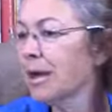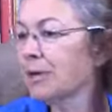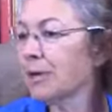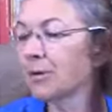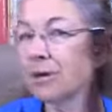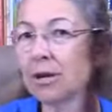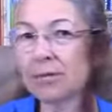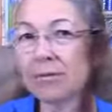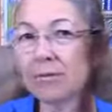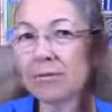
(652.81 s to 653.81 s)
That is
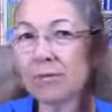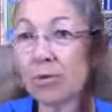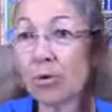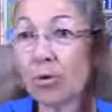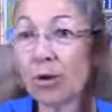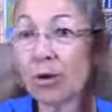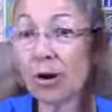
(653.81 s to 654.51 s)
also for